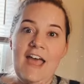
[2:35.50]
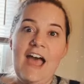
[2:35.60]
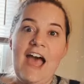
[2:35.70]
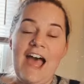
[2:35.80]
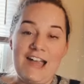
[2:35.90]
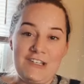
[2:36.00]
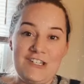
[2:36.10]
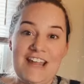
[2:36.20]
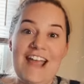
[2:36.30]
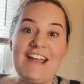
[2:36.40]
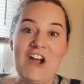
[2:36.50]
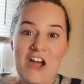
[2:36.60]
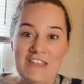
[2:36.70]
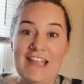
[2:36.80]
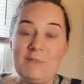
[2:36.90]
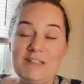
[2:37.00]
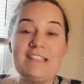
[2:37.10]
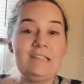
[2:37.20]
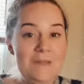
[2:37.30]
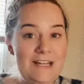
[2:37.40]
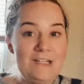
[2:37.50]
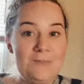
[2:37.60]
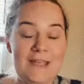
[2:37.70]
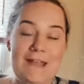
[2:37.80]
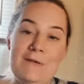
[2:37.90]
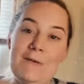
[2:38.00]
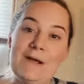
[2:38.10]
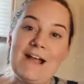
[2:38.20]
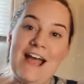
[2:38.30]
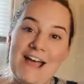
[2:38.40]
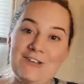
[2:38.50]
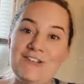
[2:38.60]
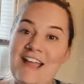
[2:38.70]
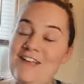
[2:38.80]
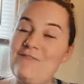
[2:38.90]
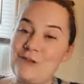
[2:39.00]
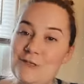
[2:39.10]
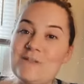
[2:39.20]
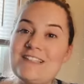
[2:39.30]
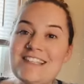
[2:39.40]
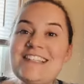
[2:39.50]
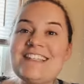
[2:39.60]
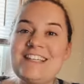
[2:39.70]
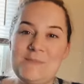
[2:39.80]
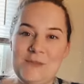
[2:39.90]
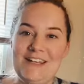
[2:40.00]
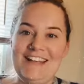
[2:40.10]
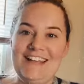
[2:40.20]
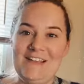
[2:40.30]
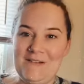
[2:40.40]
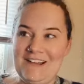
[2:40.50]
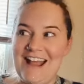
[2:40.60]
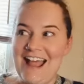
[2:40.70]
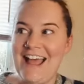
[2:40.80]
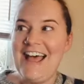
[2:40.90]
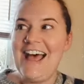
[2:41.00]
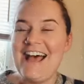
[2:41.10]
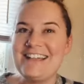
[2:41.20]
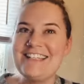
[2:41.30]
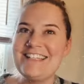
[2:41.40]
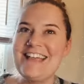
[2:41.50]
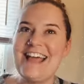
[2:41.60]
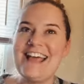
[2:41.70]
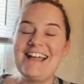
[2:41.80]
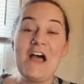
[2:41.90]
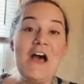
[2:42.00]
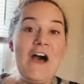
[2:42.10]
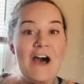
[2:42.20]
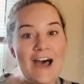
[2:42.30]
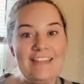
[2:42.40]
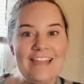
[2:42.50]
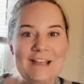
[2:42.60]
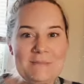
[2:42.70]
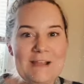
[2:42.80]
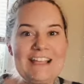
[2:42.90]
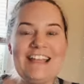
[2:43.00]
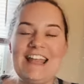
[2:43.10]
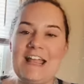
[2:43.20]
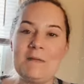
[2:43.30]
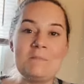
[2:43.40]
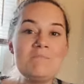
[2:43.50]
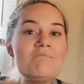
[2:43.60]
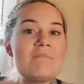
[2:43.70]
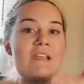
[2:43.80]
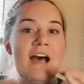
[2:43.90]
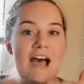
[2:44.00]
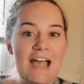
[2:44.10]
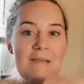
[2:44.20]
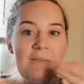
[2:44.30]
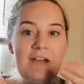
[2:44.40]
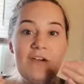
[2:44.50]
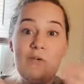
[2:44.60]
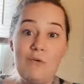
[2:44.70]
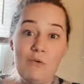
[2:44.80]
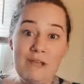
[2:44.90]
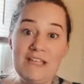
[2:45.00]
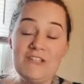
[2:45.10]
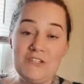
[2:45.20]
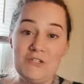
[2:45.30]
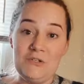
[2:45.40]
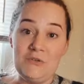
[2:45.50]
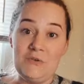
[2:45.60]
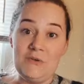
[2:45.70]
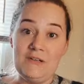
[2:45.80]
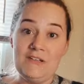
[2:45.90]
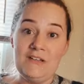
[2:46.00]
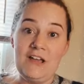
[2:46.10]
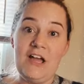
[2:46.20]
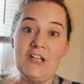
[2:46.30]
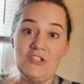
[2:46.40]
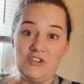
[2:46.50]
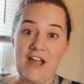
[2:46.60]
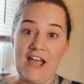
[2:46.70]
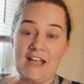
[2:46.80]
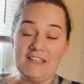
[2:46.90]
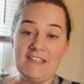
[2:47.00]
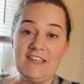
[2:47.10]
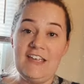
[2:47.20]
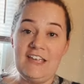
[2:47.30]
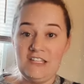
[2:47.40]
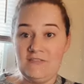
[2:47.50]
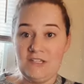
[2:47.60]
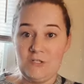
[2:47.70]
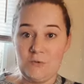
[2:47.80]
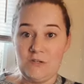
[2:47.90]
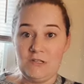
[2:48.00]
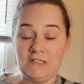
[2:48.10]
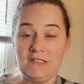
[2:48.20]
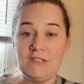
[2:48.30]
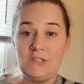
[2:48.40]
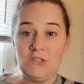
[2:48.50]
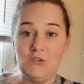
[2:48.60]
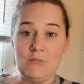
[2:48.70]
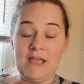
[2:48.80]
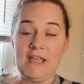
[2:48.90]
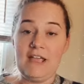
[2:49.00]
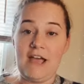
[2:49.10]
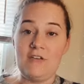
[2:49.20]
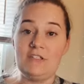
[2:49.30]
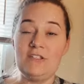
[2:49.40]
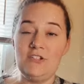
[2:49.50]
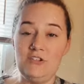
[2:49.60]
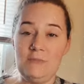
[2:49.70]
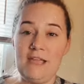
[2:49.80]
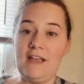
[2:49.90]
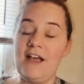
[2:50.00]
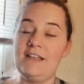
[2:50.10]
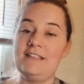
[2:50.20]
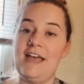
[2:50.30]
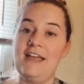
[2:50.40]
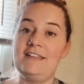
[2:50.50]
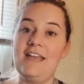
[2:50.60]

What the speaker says: hashtag online business management or hashtag virtual assistant community or hashtag online marketing, I'm going to attract individuals to my account, to my content